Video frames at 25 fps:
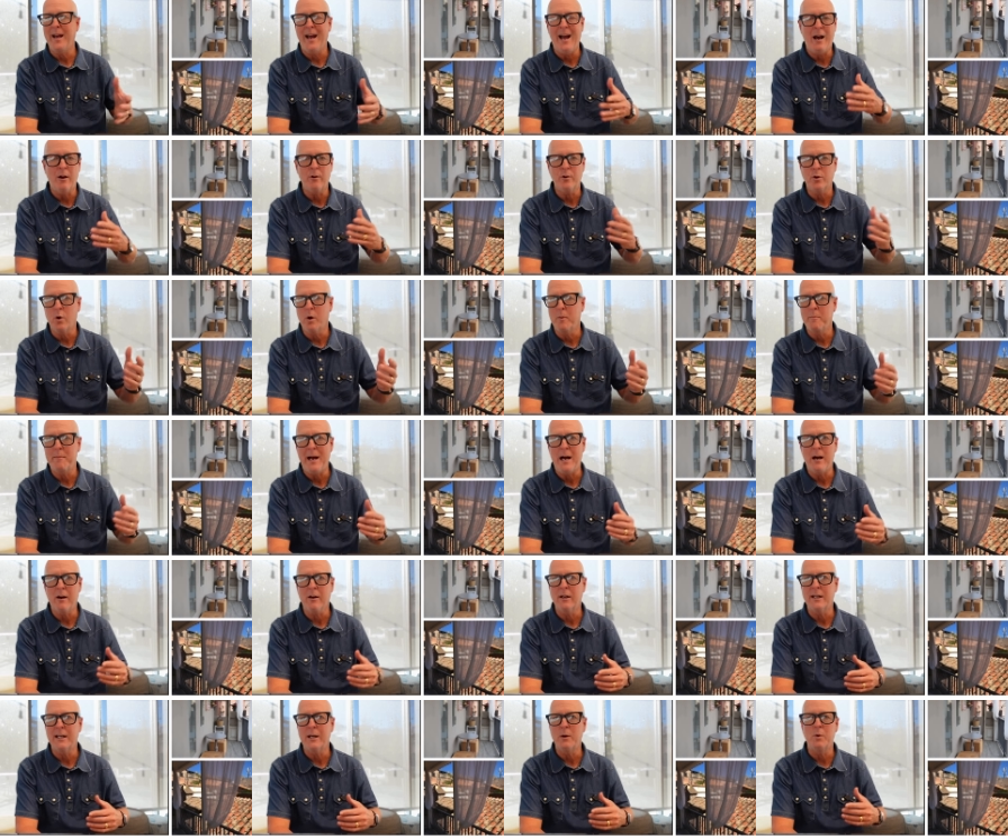outdoor
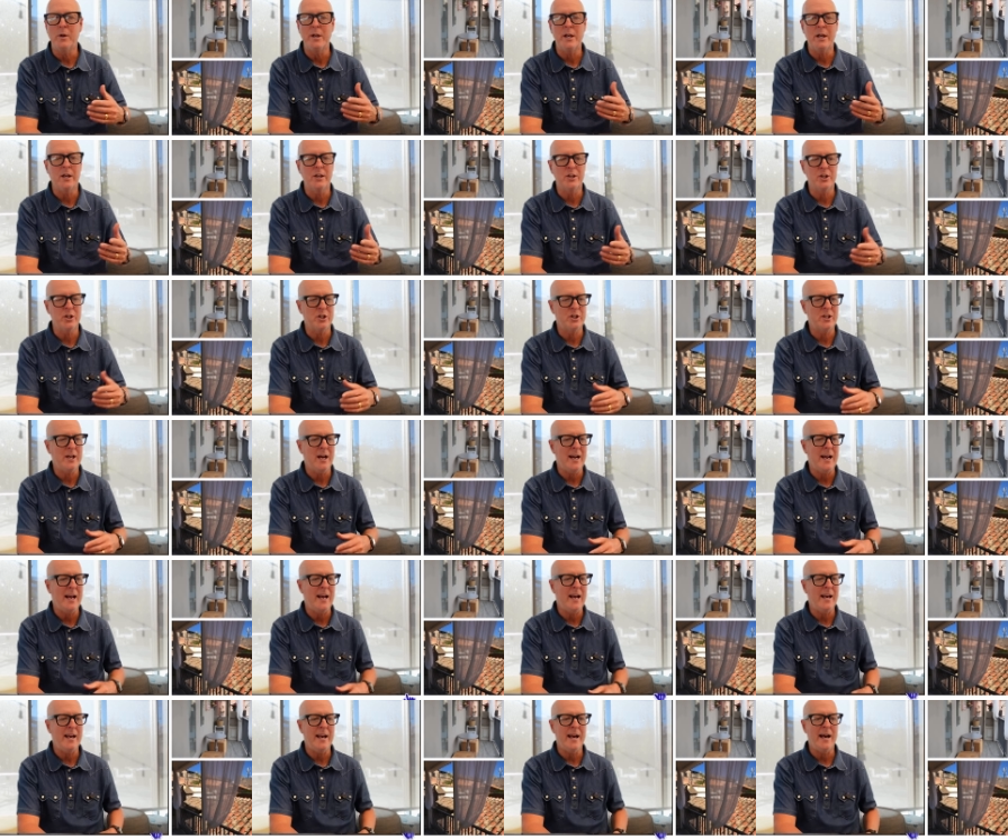balcony where you could just kind
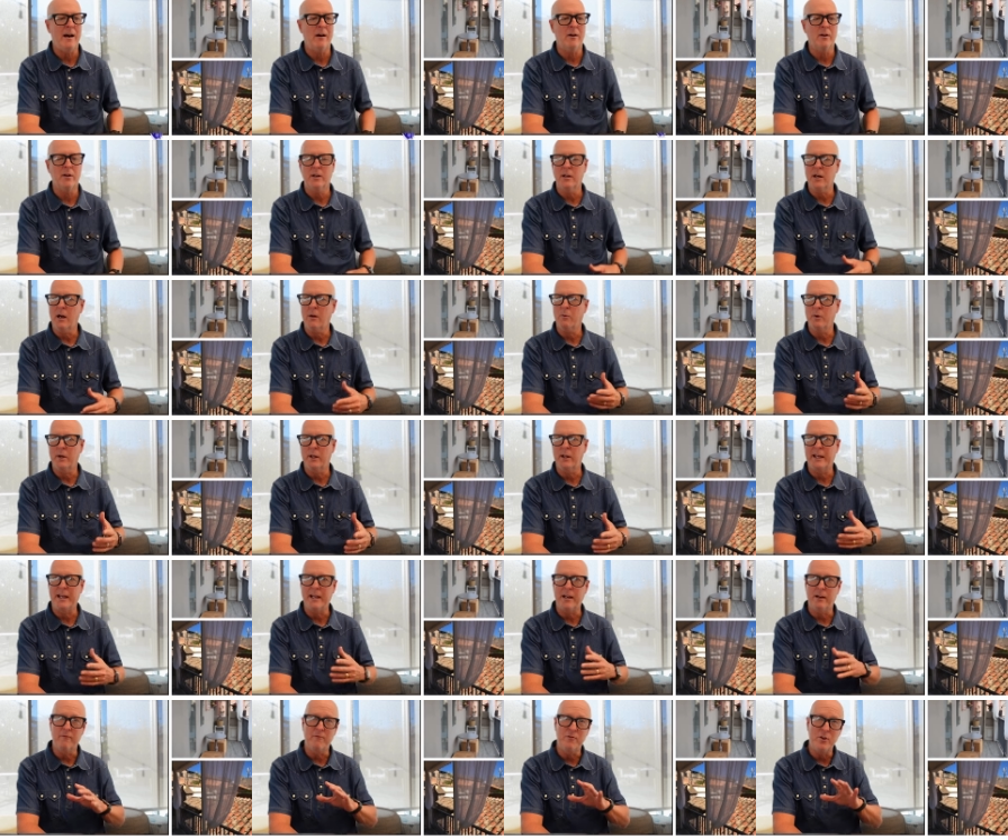of hang out. Not really
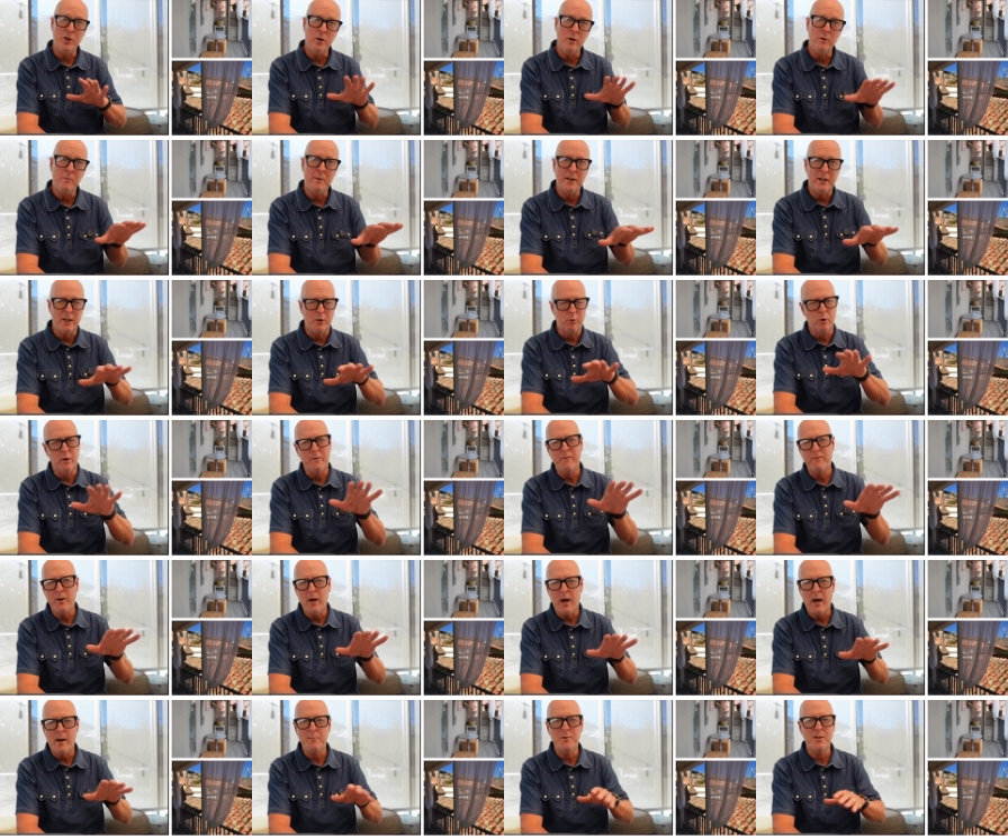get a view, but the
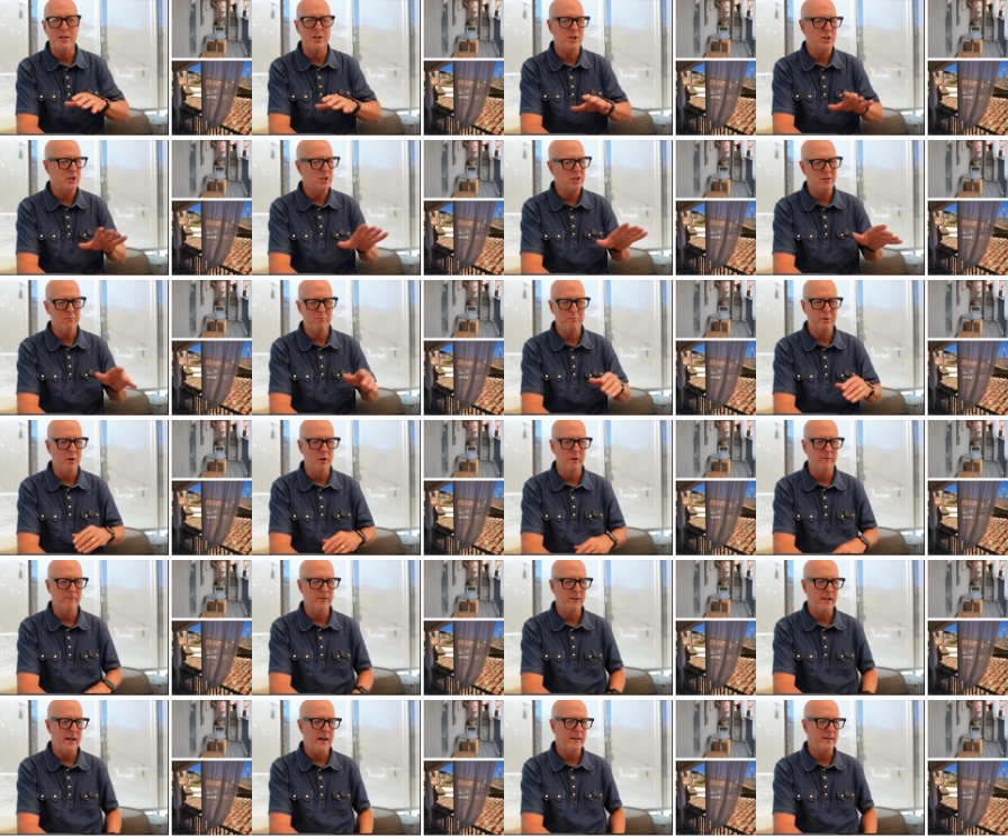rooftops, it's just
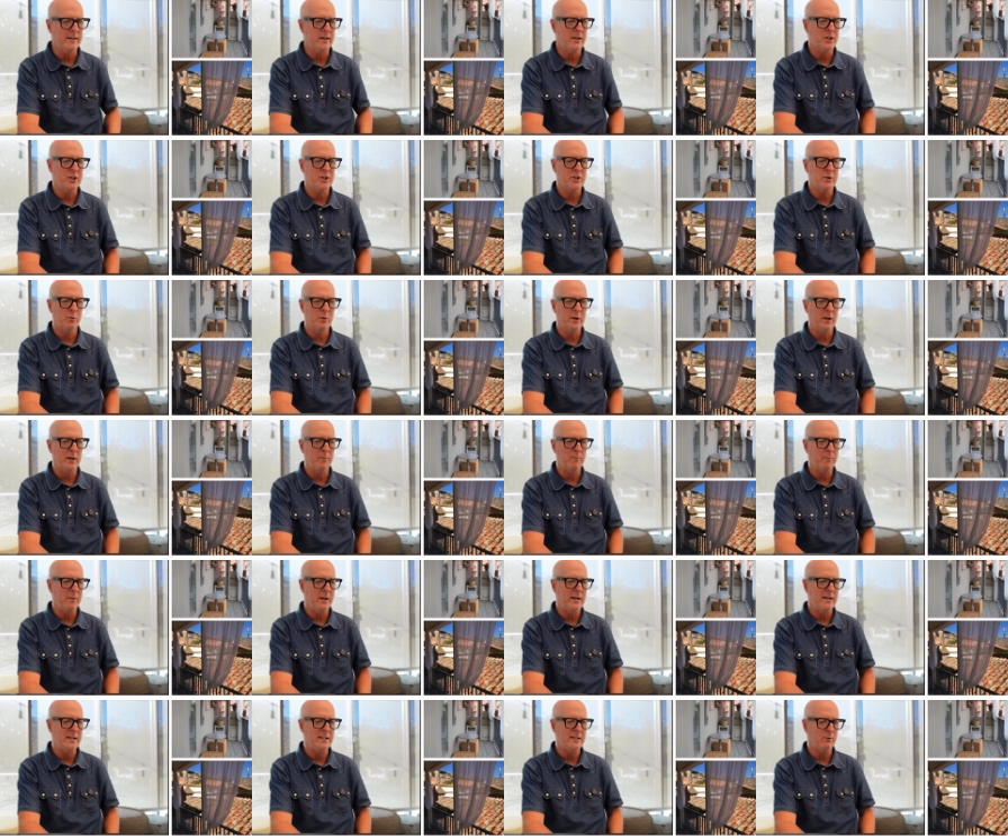beautiful out there. Just a really
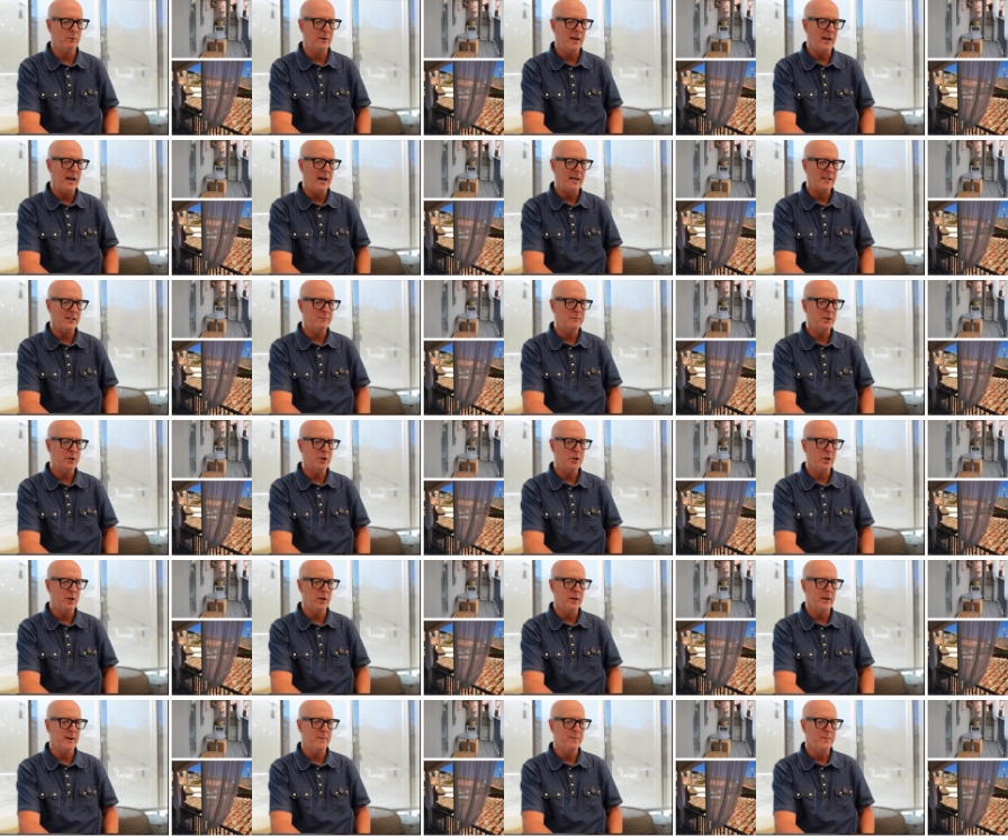place to relax. Let me
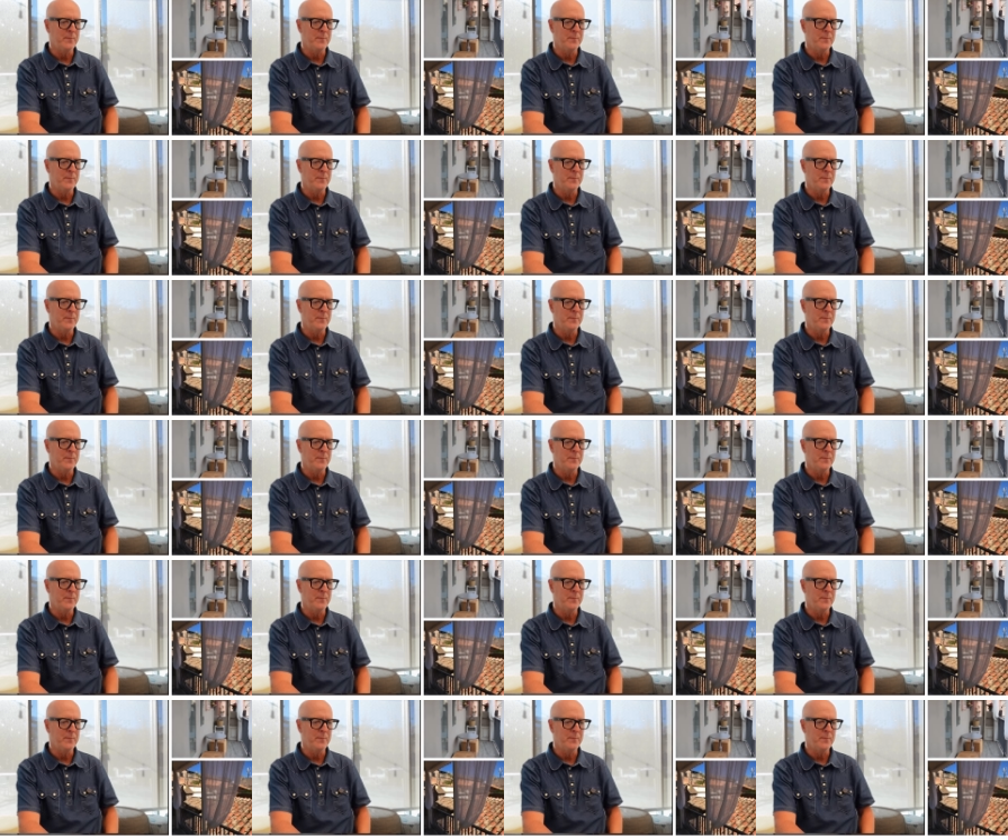show you.